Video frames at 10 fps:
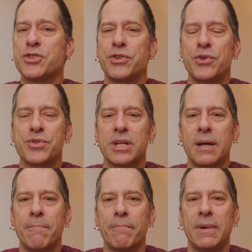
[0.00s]
to use
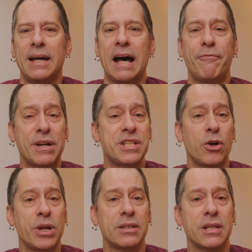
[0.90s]
a vertical
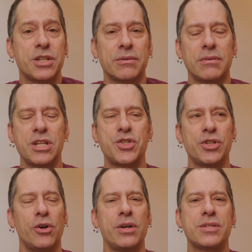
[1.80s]
orientation. This
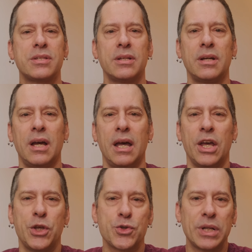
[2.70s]
choice
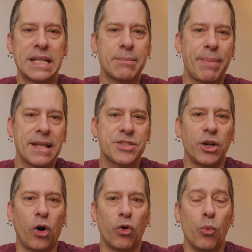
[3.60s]
usually depends
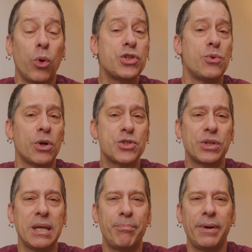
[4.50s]
on what you want to
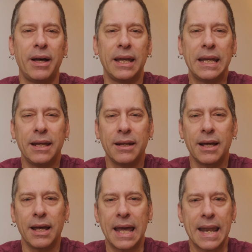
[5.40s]
keep in
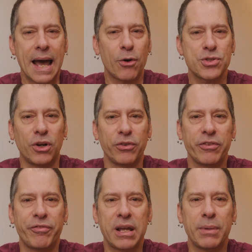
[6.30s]
and out of the
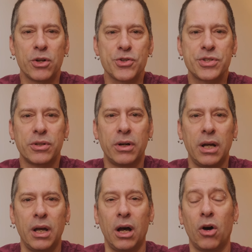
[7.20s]
frame, and also
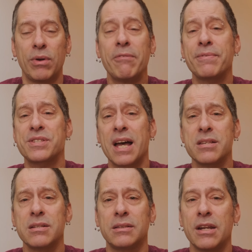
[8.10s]
on
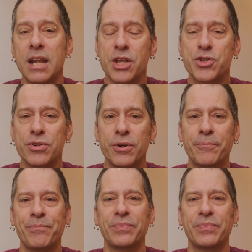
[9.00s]
emphasizing the nature